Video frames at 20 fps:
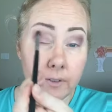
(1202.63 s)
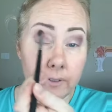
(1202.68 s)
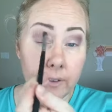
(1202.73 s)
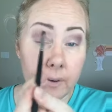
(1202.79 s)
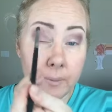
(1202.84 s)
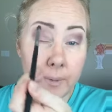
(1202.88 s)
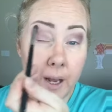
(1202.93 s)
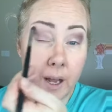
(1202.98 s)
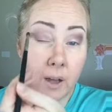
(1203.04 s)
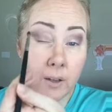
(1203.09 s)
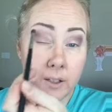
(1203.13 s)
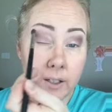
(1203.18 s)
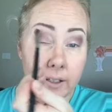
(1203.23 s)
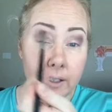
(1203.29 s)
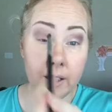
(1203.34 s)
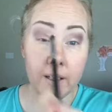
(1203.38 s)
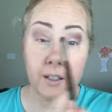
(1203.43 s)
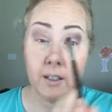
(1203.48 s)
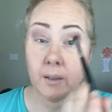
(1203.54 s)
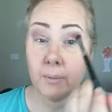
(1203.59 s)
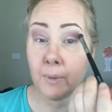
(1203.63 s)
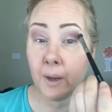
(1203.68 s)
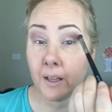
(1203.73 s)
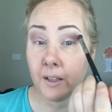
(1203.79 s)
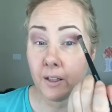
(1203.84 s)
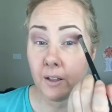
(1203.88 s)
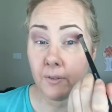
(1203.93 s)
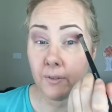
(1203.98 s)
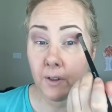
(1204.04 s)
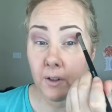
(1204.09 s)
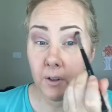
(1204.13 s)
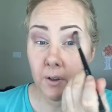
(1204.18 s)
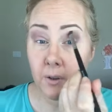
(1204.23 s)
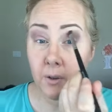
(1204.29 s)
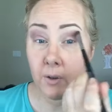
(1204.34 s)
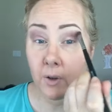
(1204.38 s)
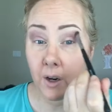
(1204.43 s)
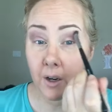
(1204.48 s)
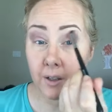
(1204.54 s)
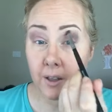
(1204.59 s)
from now till the end of the month. If you
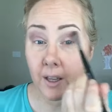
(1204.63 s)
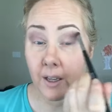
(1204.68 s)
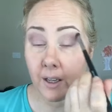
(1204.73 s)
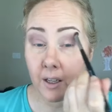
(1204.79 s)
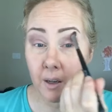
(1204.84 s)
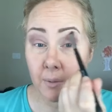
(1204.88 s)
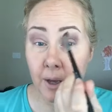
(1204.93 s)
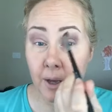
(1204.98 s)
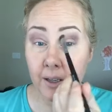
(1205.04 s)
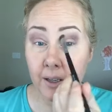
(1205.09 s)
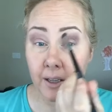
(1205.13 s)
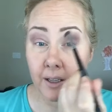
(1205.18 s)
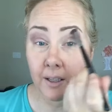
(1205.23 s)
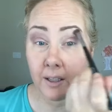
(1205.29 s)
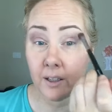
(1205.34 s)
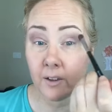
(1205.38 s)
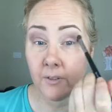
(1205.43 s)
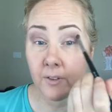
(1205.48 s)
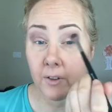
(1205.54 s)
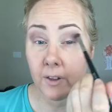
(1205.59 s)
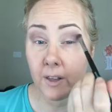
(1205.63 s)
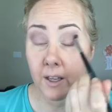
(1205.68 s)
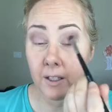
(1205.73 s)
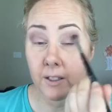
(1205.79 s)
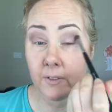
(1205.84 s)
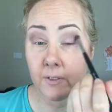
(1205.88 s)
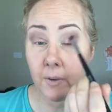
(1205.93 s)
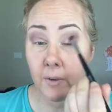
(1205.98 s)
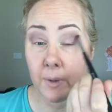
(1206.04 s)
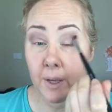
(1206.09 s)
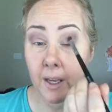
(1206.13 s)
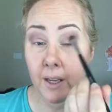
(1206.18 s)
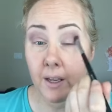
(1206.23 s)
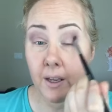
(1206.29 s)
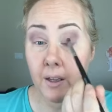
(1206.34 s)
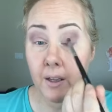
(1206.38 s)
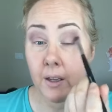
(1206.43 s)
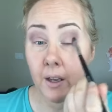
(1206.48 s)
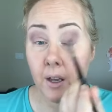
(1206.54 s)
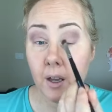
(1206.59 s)
are thinking about getting a few things from
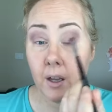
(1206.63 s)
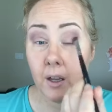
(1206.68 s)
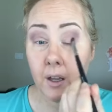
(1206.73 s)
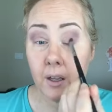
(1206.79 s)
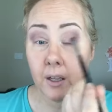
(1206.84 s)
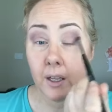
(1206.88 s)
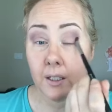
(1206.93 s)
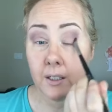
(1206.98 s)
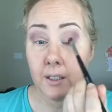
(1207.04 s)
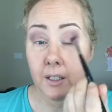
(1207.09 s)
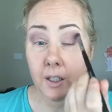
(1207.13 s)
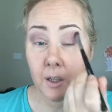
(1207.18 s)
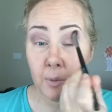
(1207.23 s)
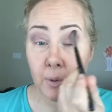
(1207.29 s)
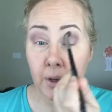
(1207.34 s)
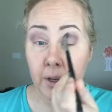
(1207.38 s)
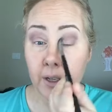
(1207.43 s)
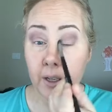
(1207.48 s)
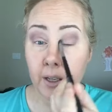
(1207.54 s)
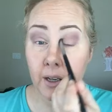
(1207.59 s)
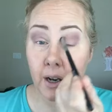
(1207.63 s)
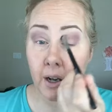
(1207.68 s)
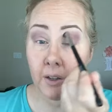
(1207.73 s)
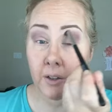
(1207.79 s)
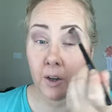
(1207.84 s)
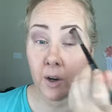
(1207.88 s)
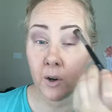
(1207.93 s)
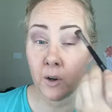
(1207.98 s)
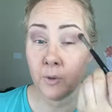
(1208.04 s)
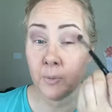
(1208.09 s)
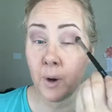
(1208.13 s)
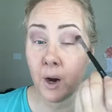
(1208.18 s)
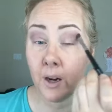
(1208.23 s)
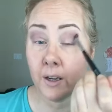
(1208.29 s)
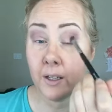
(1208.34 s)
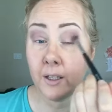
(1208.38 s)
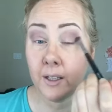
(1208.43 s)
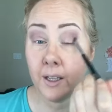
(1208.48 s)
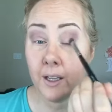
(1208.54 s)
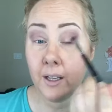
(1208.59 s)
me, consider putting it on your own
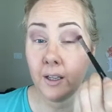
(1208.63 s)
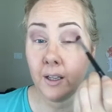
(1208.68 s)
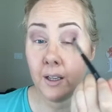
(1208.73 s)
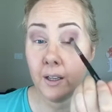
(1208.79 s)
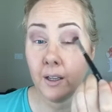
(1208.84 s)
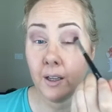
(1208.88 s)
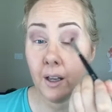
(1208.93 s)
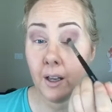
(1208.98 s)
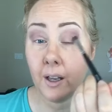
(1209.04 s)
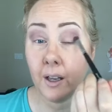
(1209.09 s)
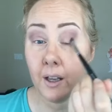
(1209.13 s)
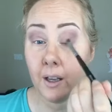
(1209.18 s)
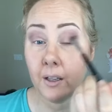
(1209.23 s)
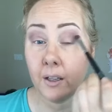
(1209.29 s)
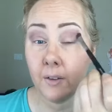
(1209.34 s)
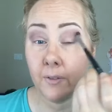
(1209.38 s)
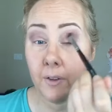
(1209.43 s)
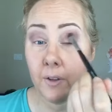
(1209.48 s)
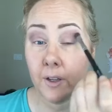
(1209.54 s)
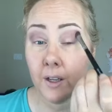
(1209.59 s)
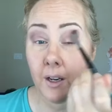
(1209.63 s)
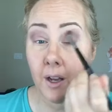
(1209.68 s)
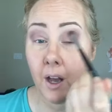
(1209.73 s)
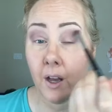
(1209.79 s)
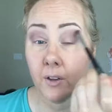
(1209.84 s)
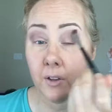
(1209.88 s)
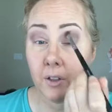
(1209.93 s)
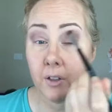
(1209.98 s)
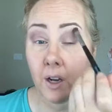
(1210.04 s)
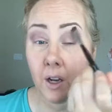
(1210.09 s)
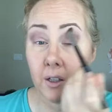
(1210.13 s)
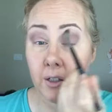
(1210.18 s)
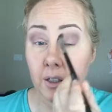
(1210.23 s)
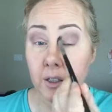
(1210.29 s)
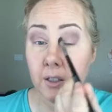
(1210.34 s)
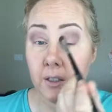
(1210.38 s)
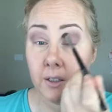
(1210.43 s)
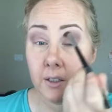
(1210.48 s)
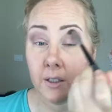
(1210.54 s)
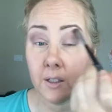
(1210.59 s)
party link. And if you get
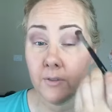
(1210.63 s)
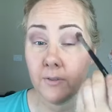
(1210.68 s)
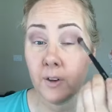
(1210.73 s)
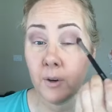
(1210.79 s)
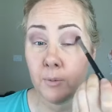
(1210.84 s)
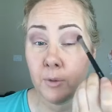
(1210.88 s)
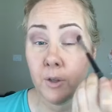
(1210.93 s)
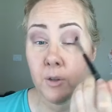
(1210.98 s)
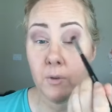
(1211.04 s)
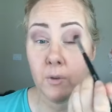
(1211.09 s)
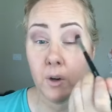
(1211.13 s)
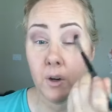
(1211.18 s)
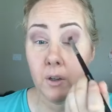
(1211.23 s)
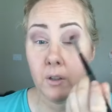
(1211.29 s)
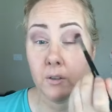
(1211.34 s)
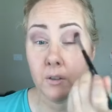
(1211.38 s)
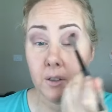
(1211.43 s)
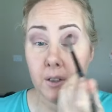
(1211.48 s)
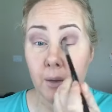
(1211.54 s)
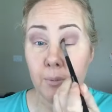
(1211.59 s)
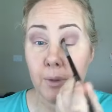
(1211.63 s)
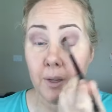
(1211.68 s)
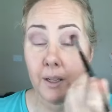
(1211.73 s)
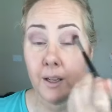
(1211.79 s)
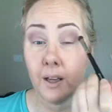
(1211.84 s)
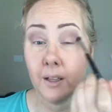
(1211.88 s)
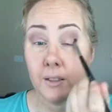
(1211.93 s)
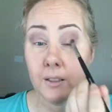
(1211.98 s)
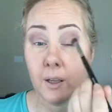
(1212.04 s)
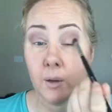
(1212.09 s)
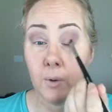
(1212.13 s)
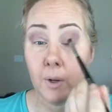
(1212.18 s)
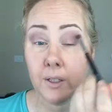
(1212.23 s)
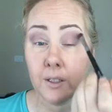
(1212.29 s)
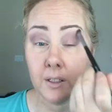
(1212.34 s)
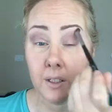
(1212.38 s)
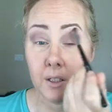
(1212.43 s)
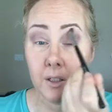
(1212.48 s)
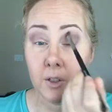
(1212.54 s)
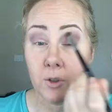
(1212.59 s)
$100 from you or somebody else that
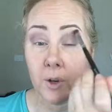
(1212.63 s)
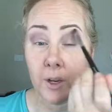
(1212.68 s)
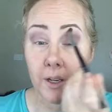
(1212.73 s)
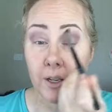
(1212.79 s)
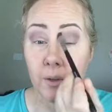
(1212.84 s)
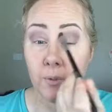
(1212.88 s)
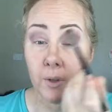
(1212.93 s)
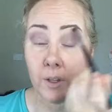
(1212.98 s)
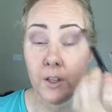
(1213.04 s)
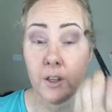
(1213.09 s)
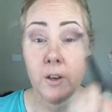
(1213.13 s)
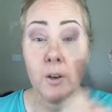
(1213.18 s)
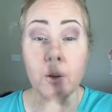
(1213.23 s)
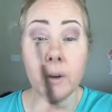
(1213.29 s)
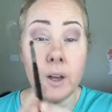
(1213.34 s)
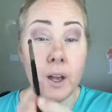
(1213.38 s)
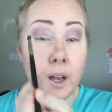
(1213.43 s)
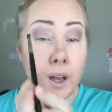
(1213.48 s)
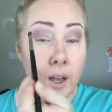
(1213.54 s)
wants to join in with you,